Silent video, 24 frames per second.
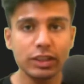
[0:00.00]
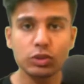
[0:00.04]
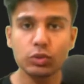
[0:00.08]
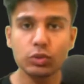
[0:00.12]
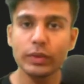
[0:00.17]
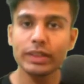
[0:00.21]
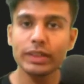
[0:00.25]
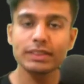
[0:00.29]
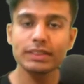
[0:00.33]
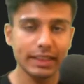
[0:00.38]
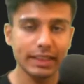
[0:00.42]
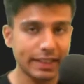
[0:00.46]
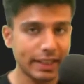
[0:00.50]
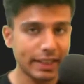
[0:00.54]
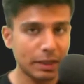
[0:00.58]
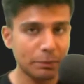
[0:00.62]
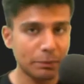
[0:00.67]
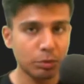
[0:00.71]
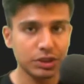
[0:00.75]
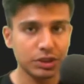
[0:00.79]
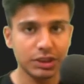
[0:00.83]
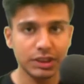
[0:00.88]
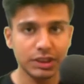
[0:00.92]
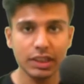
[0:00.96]
to its correct
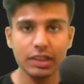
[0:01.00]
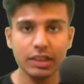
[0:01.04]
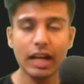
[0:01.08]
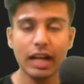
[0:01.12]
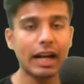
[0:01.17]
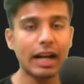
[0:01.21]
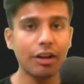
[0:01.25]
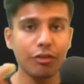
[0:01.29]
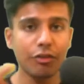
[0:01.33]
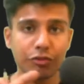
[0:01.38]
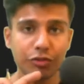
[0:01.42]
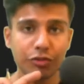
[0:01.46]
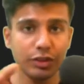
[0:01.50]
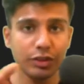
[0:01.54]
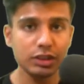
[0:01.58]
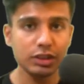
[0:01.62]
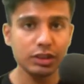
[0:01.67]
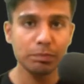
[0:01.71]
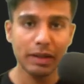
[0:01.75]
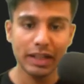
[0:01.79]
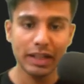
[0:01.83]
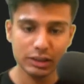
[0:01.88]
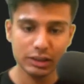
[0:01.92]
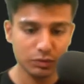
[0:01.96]
position, our first
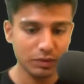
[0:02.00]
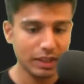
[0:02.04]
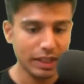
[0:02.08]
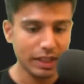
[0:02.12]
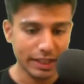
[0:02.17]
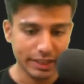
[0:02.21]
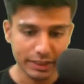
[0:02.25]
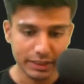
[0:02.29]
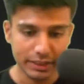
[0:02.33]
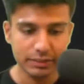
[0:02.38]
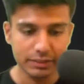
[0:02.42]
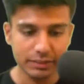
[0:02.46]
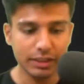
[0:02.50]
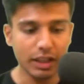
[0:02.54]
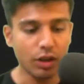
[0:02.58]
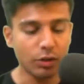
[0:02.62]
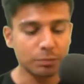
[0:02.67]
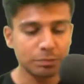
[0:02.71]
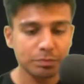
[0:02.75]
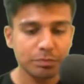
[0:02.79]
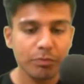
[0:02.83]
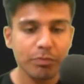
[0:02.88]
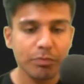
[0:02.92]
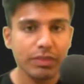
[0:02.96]
pass will end. Now
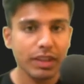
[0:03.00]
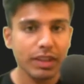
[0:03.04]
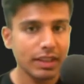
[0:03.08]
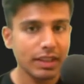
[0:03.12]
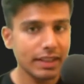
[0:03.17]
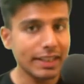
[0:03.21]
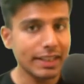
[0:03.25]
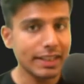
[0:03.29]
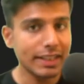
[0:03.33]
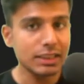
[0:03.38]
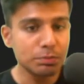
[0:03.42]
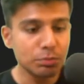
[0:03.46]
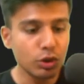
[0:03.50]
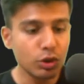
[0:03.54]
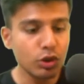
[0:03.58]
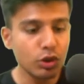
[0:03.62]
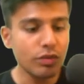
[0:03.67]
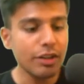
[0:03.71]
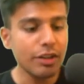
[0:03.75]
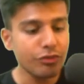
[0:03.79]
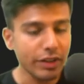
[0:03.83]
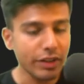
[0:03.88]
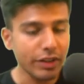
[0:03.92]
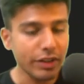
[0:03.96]
let's move
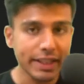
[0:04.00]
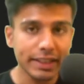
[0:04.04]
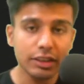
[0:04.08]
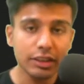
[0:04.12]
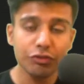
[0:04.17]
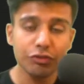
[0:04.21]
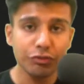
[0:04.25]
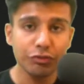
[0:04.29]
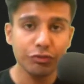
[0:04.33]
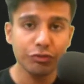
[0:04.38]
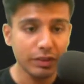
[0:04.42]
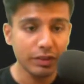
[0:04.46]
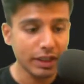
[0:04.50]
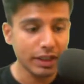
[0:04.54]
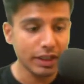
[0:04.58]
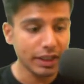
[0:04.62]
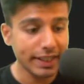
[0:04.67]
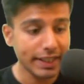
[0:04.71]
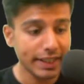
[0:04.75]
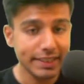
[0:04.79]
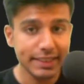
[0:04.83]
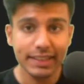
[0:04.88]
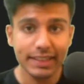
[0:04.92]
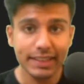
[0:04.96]
and find the
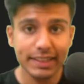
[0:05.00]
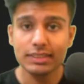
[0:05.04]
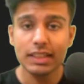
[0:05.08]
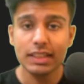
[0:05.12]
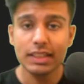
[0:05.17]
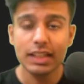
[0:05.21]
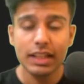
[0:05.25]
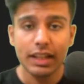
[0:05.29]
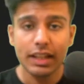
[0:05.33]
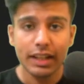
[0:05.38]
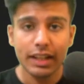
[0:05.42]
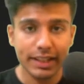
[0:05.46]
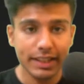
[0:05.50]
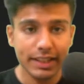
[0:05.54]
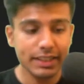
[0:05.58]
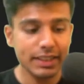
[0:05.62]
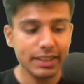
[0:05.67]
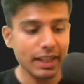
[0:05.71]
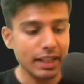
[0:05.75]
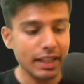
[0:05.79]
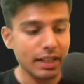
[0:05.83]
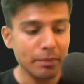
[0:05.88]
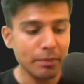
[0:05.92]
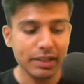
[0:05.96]
greater
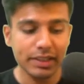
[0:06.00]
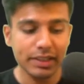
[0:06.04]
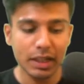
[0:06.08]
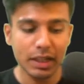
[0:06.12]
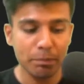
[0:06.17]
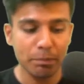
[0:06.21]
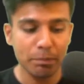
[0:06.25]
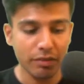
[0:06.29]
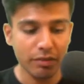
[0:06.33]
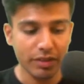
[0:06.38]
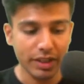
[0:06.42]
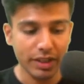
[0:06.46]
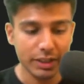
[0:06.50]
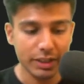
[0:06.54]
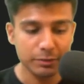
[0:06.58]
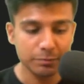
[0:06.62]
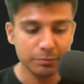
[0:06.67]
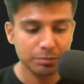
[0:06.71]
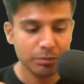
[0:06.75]
element than pivot.